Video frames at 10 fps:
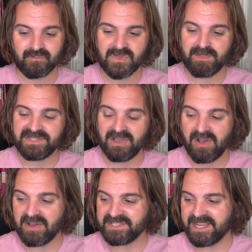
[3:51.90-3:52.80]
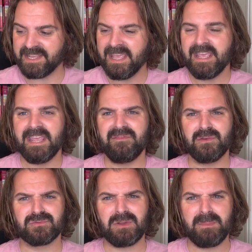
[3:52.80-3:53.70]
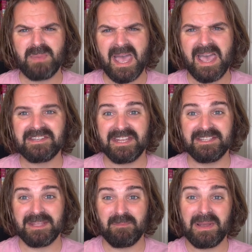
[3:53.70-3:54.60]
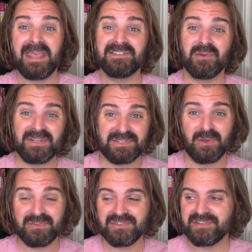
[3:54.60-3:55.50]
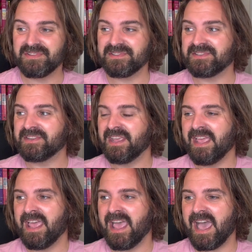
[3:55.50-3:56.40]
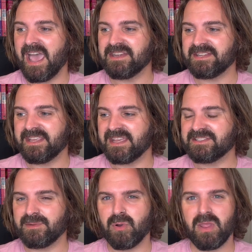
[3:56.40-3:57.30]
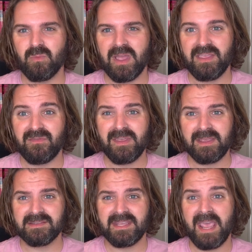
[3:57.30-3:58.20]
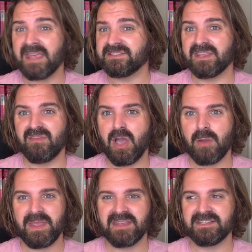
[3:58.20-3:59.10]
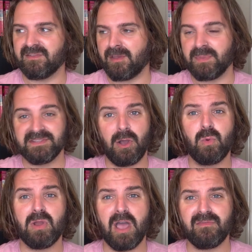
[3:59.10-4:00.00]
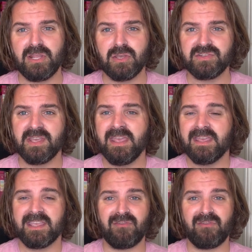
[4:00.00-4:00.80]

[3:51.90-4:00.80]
Mr. Harding. He feels really bad. It plays on his conscience, and he gets to the point where he thinks he has to give it up. He has to give up his whole livelihood, give